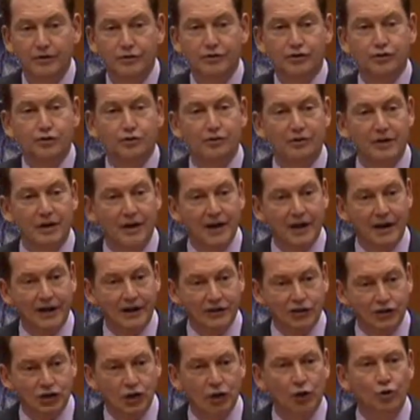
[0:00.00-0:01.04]
to the
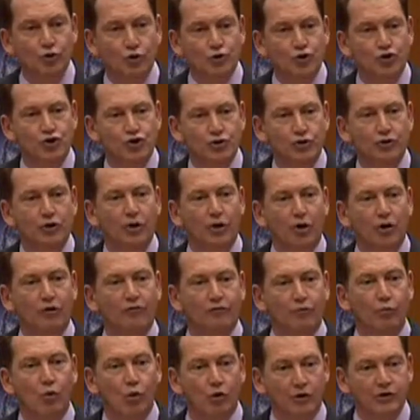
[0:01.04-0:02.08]
exclusion
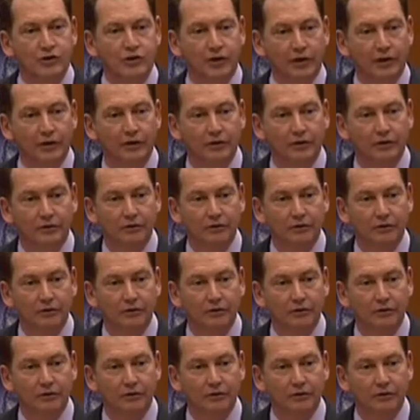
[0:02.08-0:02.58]
of water